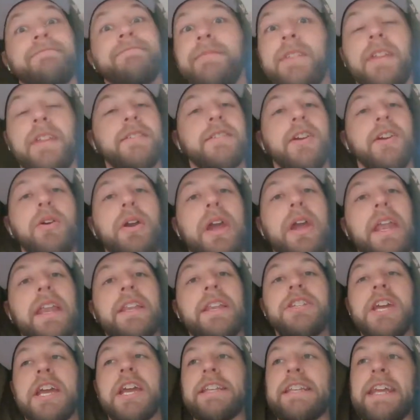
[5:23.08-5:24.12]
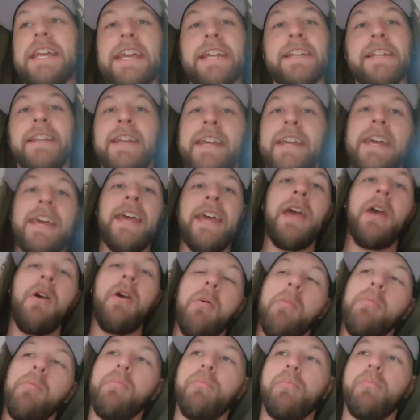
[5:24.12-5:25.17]
Let's go get it checked in,
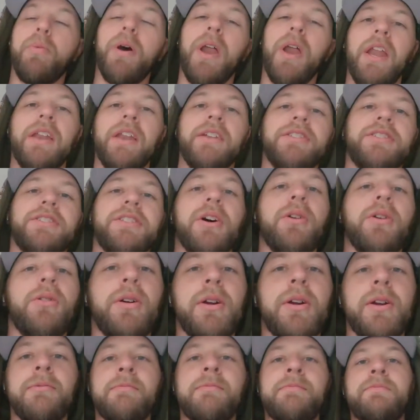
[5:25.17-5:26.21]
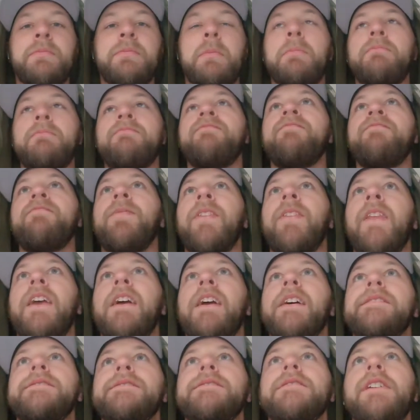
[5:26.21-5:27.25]
put it in the store,
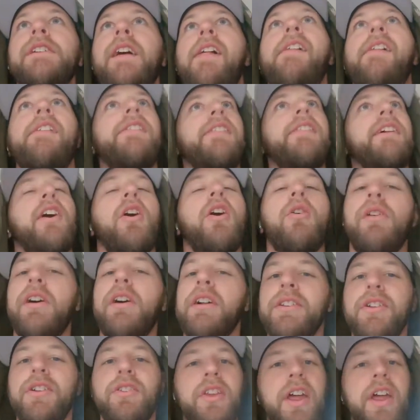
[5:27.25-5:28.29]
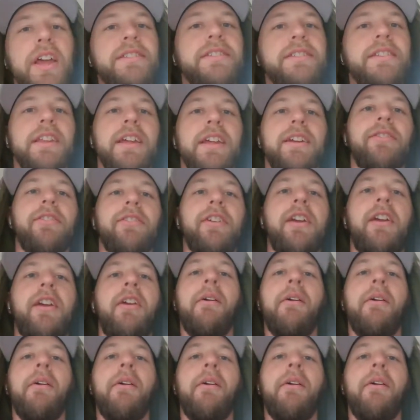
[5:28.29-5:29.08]
and go out and do the next delivery.